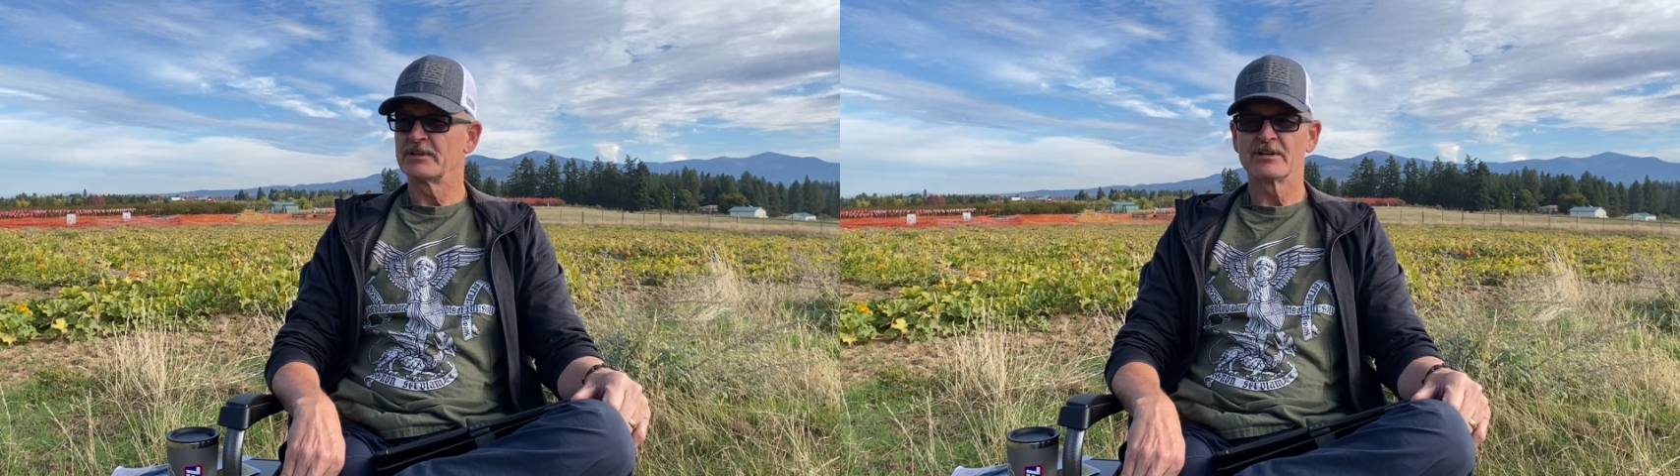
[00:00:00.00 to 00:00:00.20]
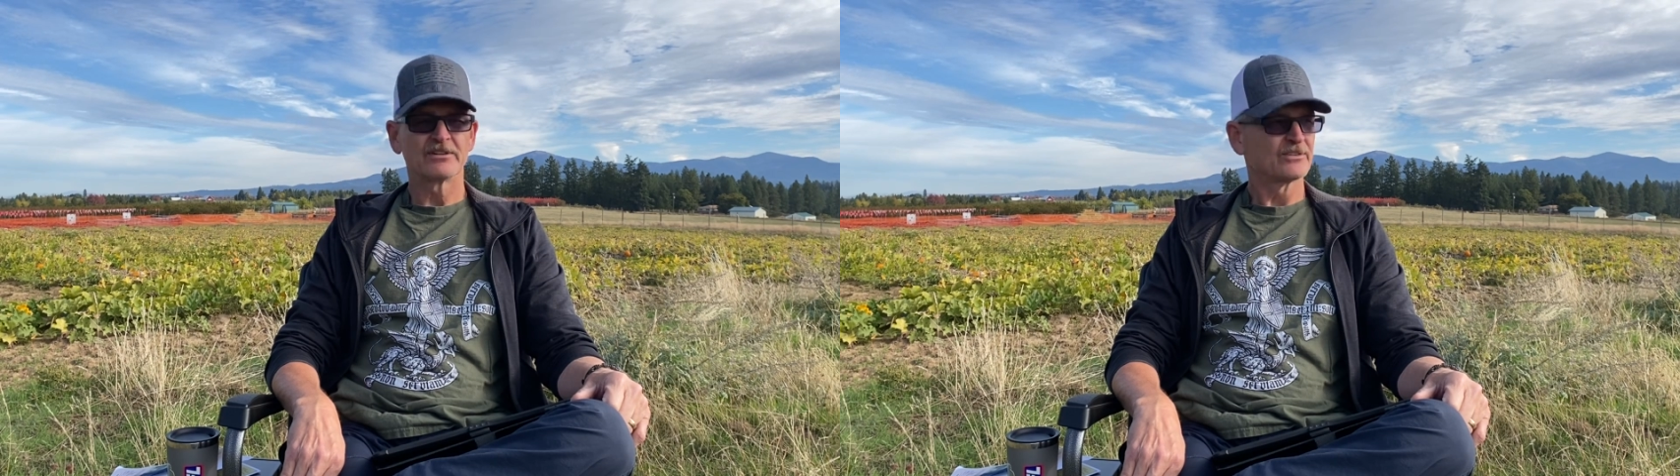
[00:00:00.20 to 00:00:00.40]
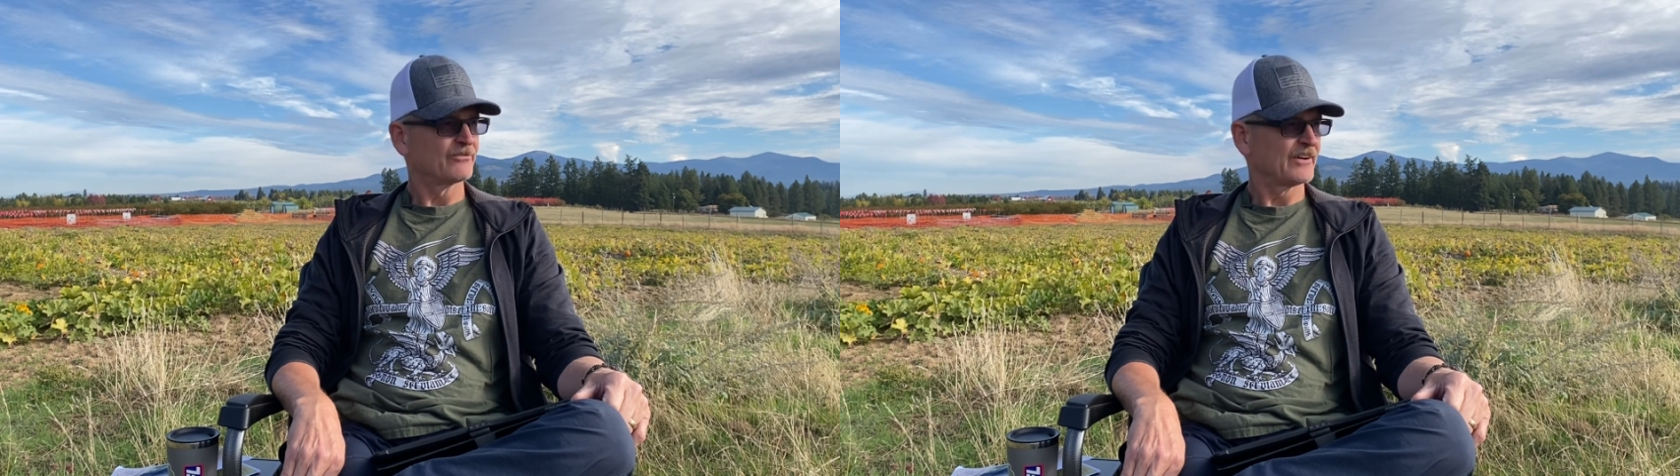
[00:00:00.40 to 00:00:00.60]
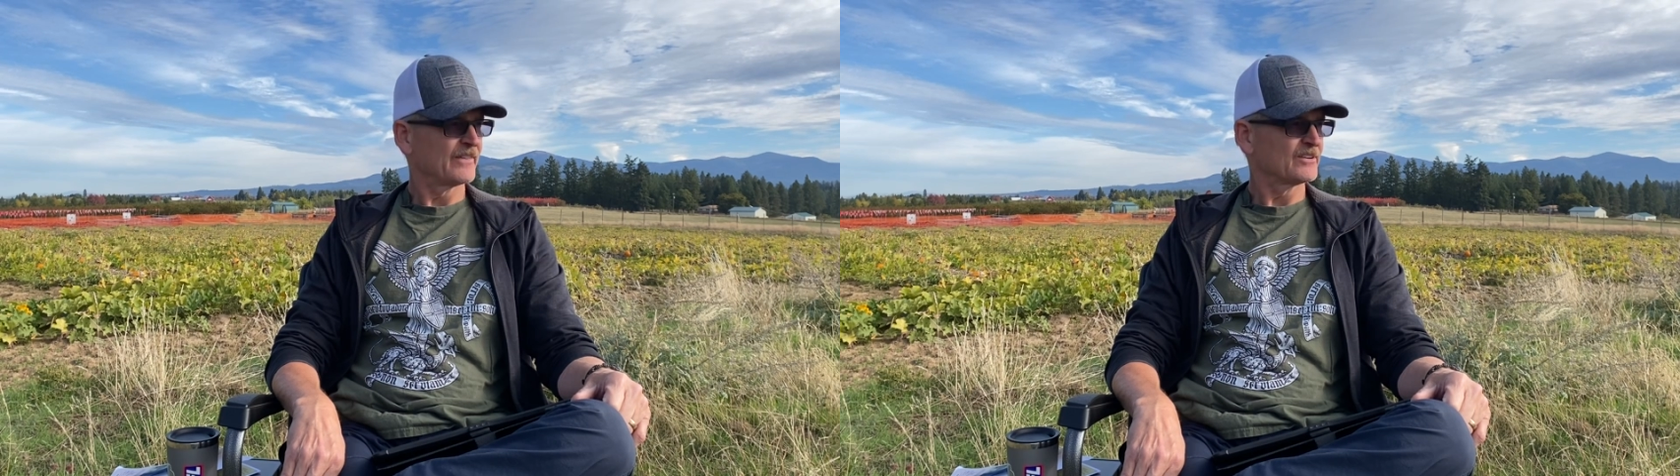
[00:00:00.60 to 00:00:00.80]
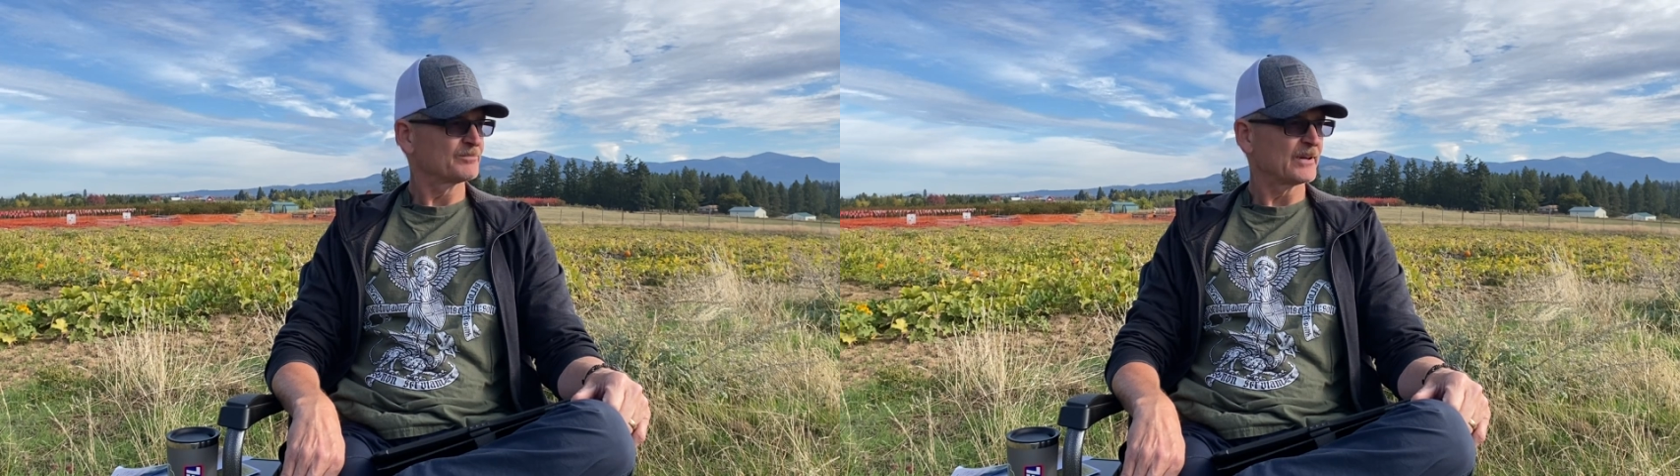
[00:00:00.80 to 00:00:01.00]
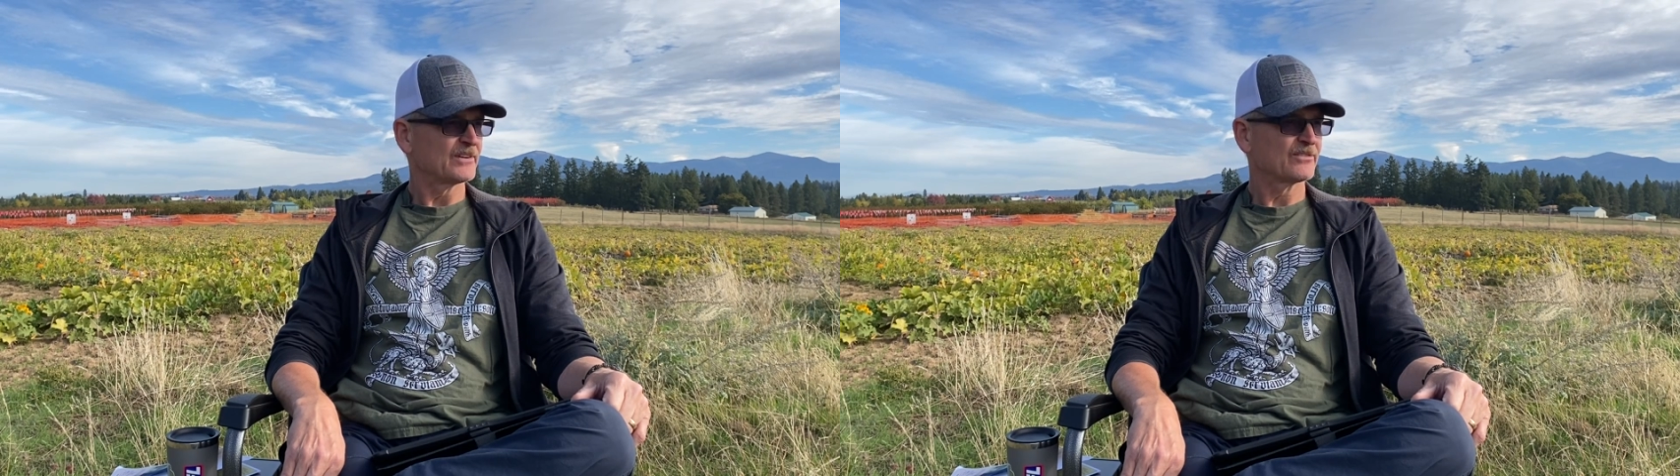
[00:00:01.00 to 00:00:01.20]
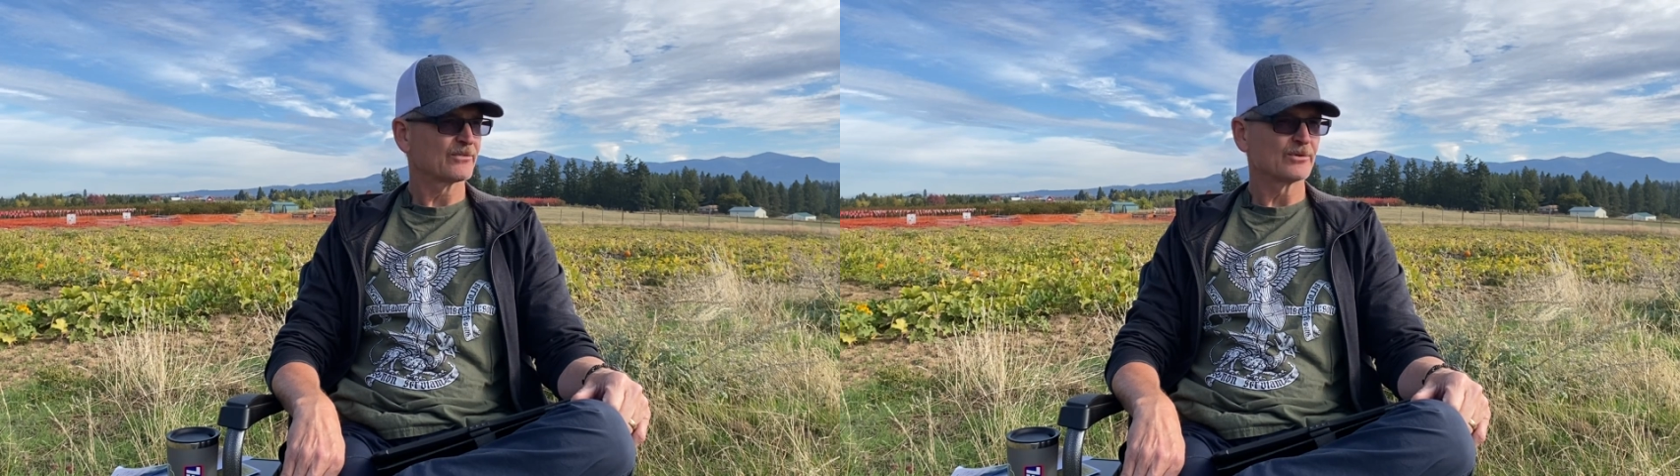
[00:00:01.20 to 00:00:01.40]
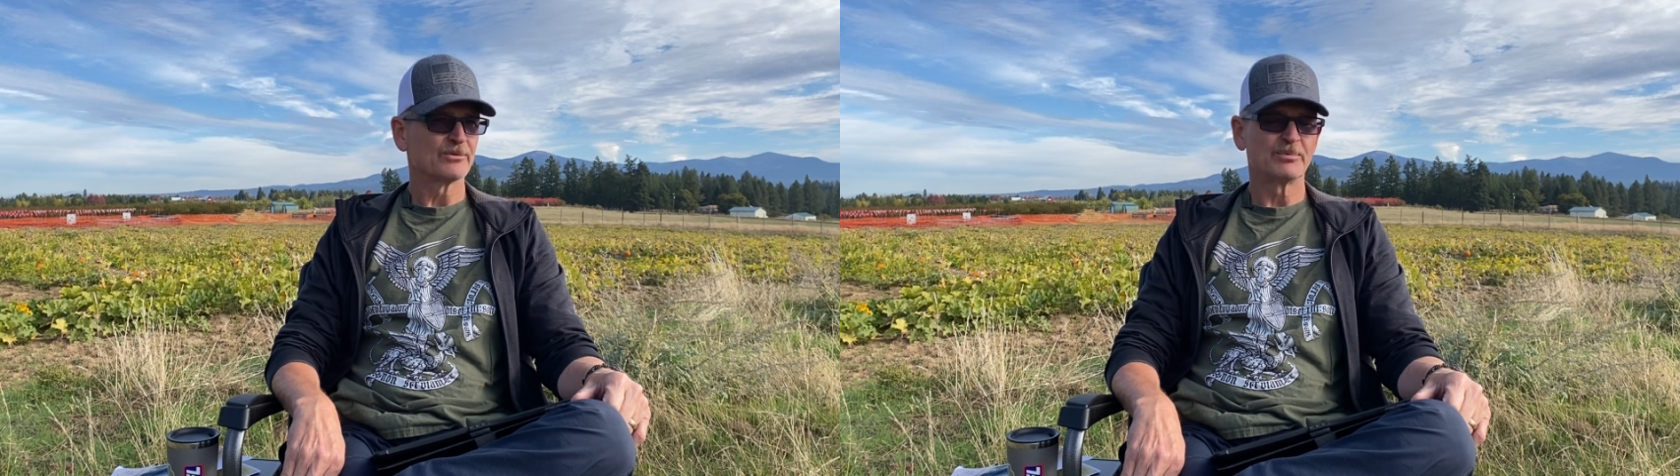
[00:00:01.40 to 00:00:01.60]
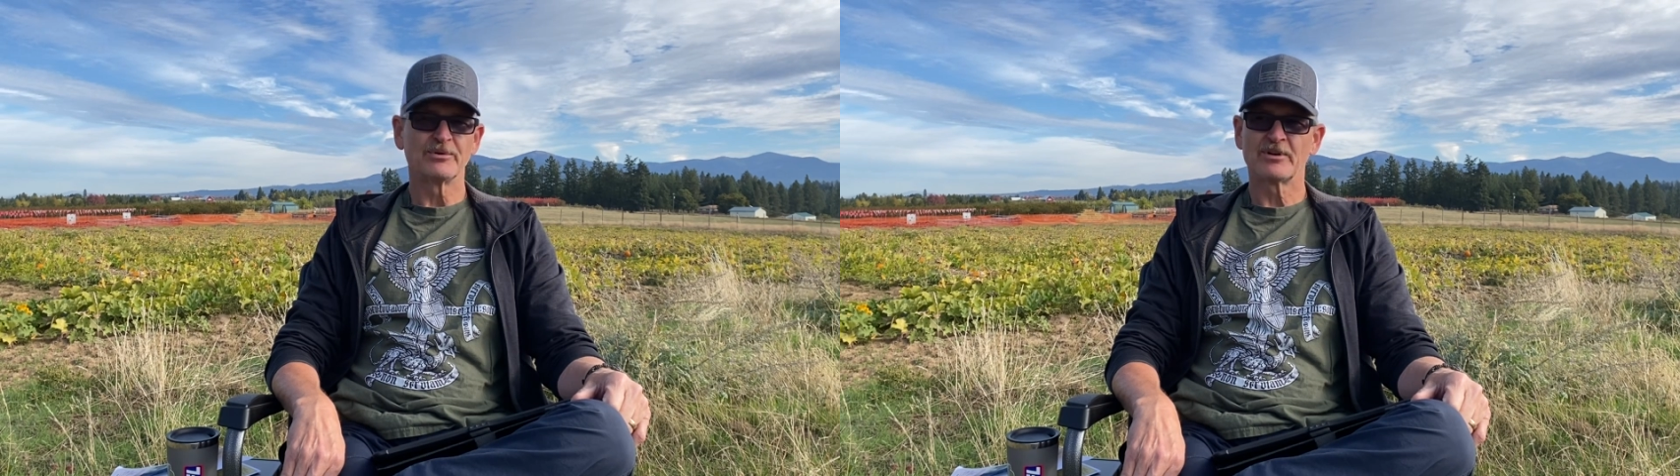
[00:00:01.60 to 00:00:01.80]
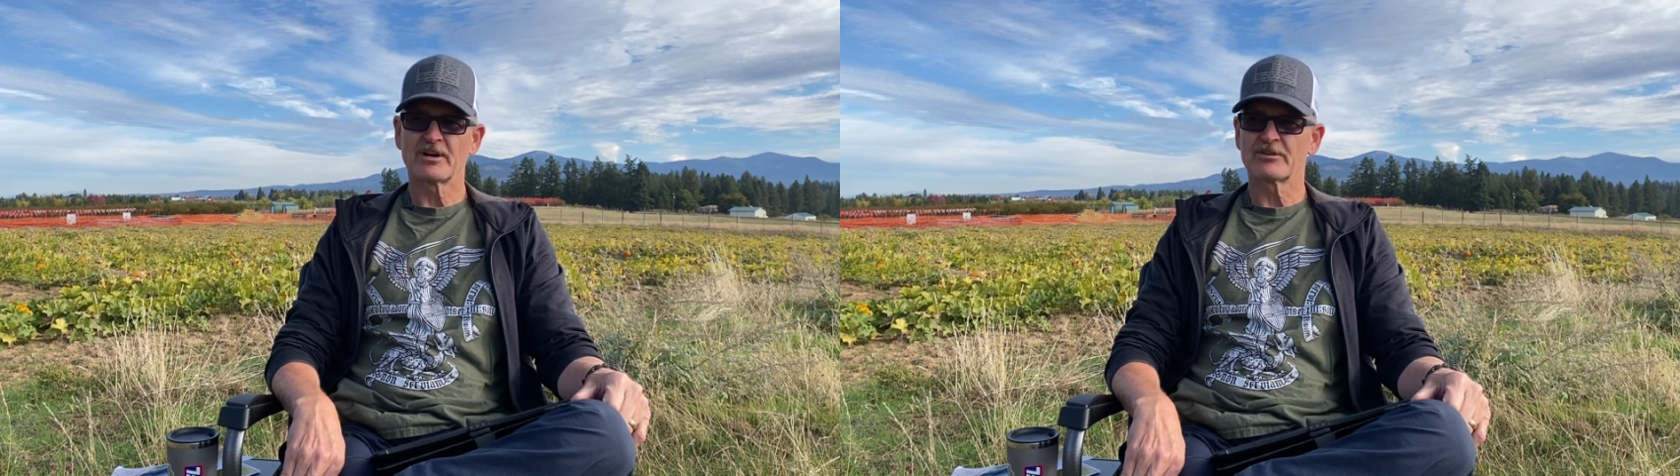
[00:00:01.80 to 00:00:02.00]
also found this place through
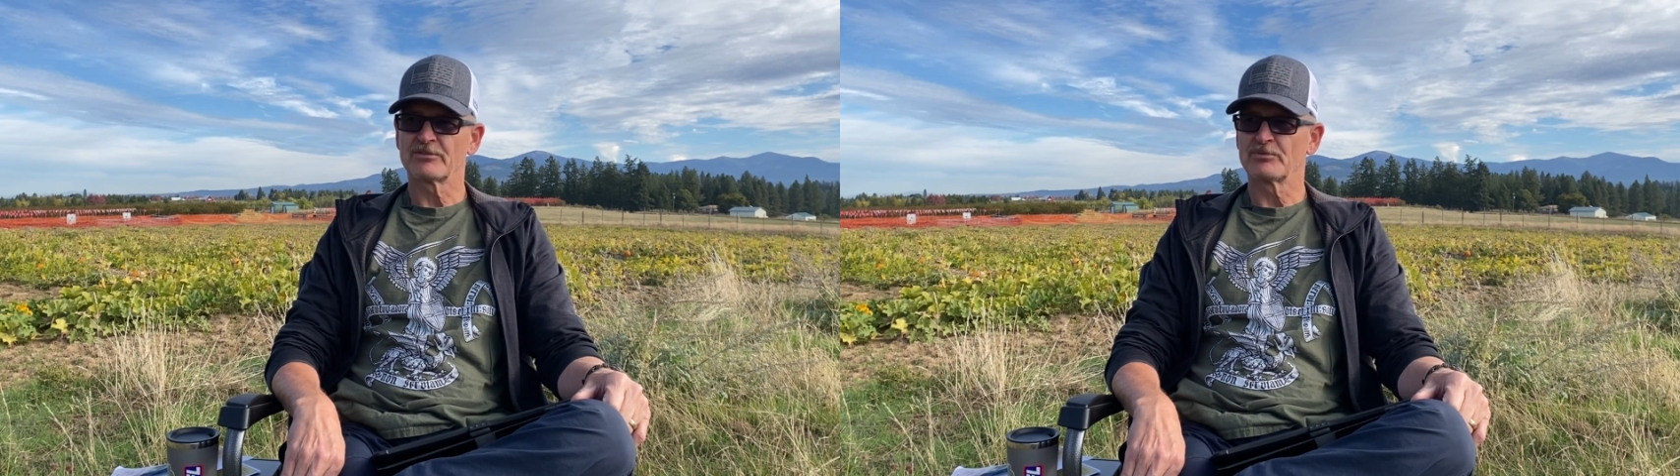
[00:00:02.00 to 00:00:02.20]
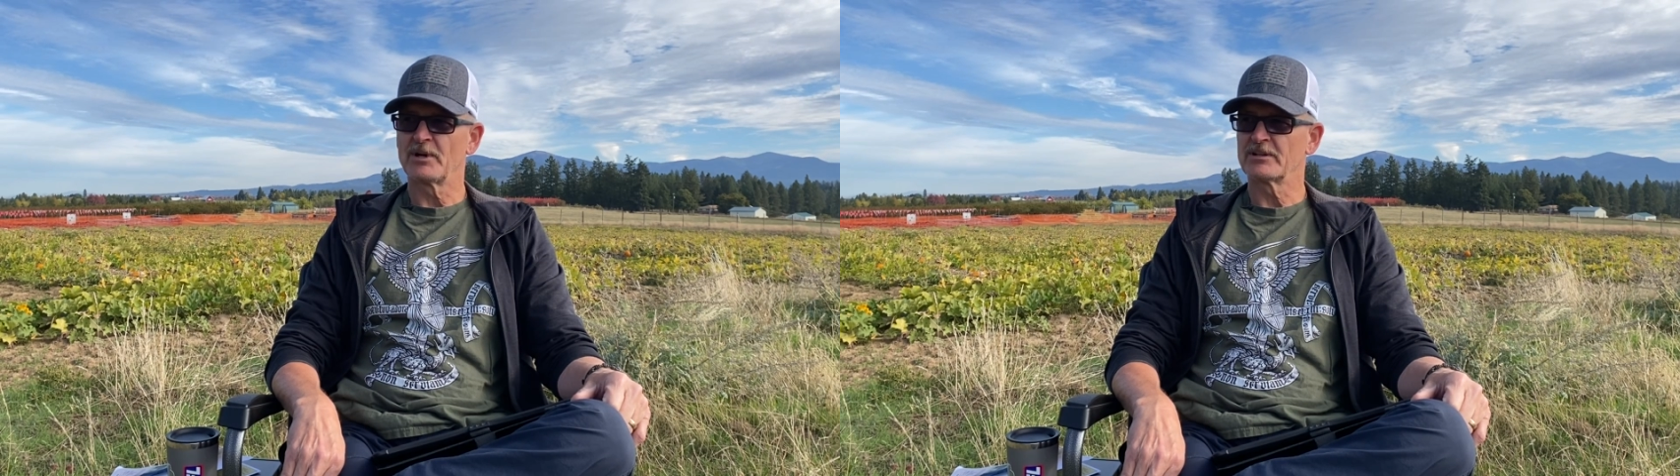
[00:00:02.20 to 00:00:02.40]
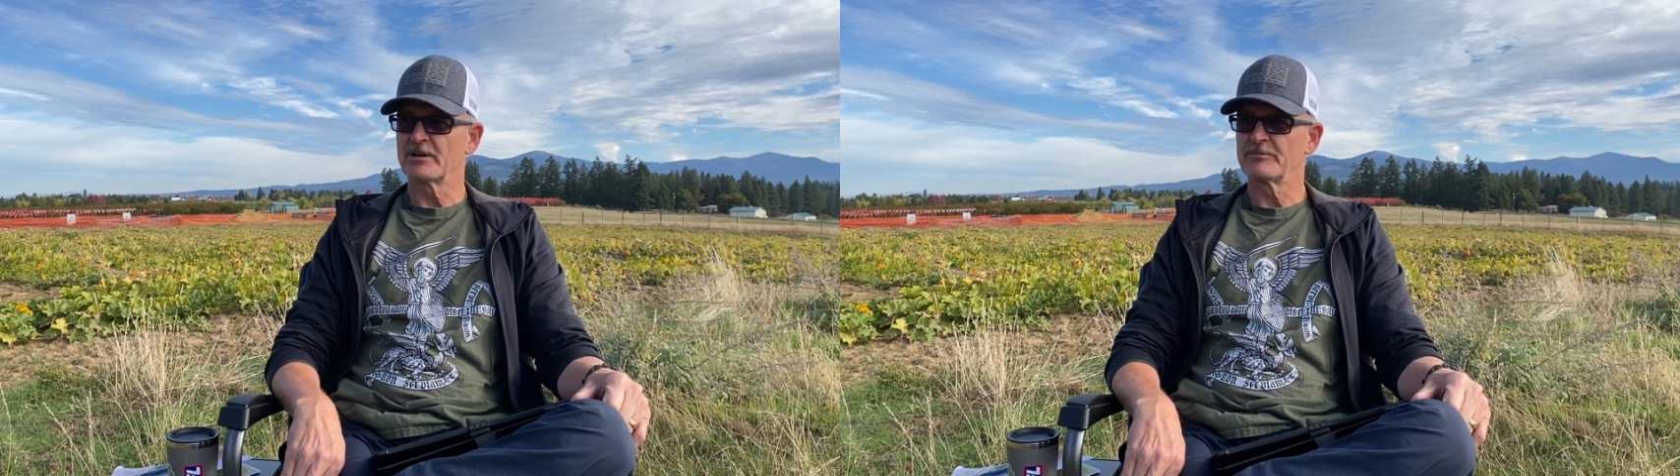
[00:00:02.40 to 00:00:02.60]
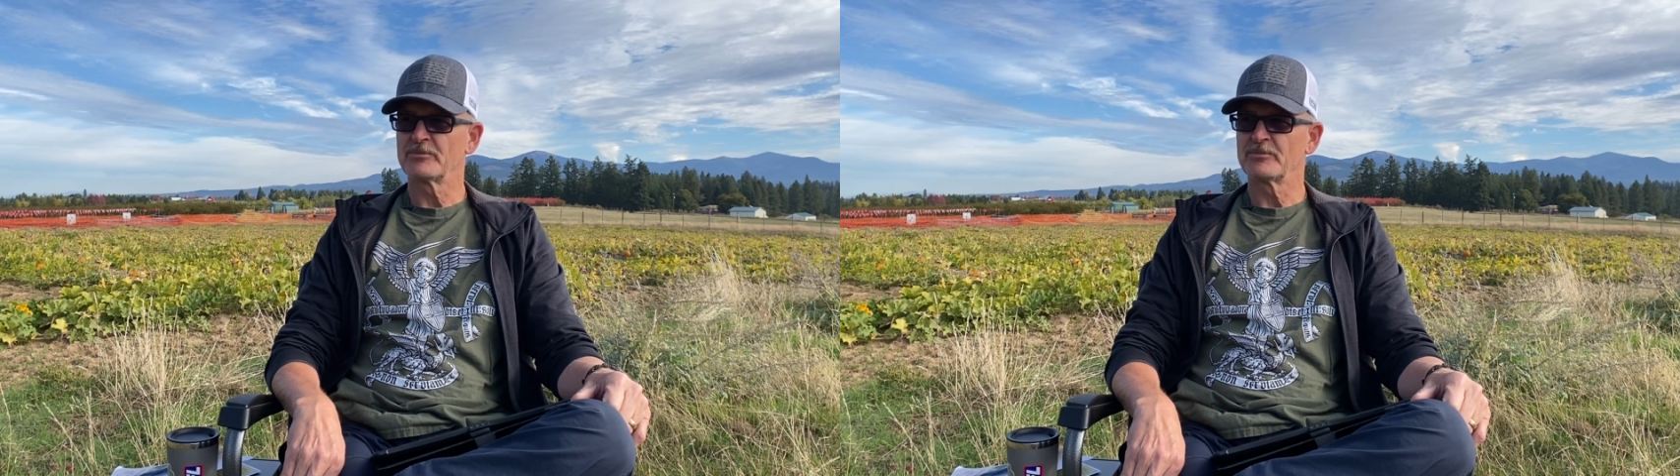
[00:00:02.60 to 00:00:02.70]
Boondockers Welcome.